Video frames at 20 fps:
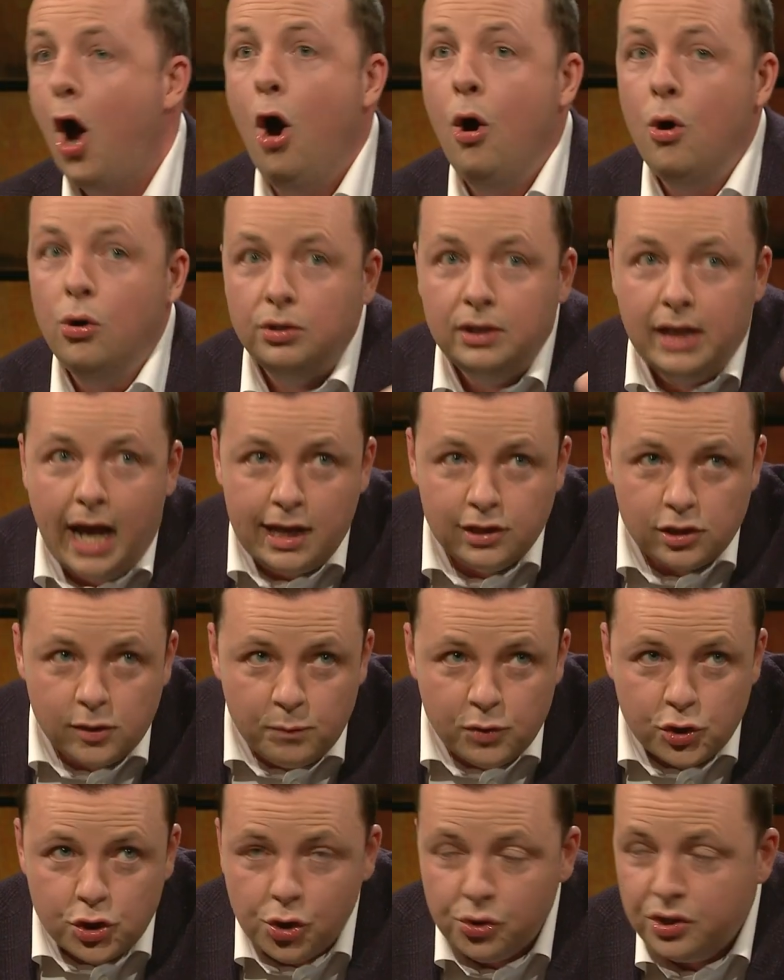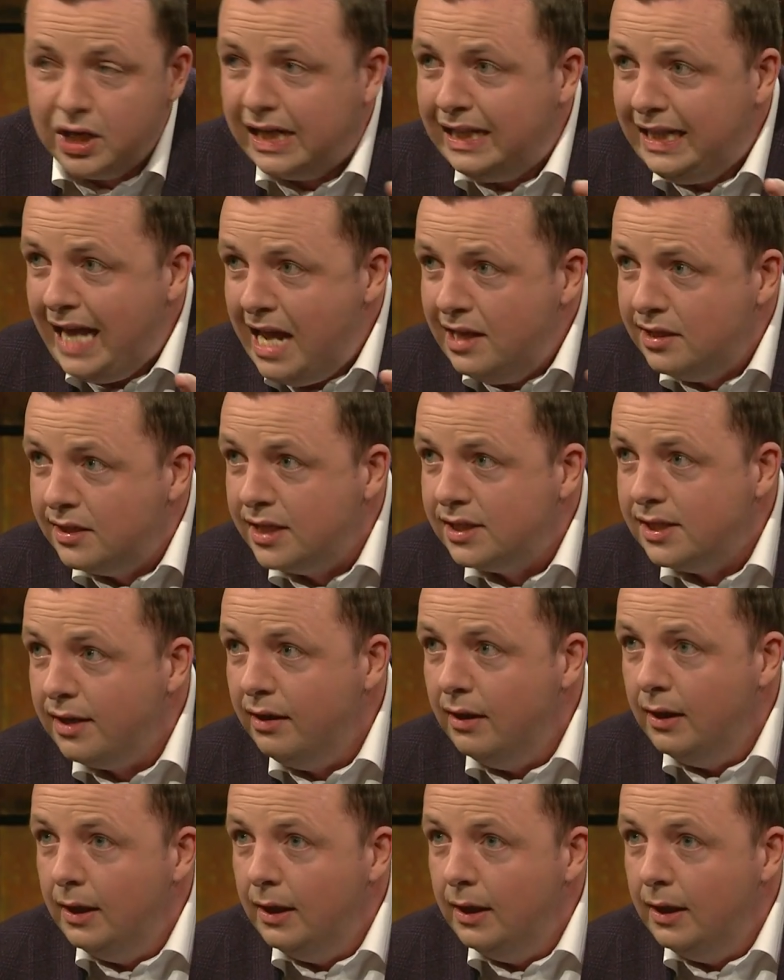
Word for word: orgasms during Lent. That's a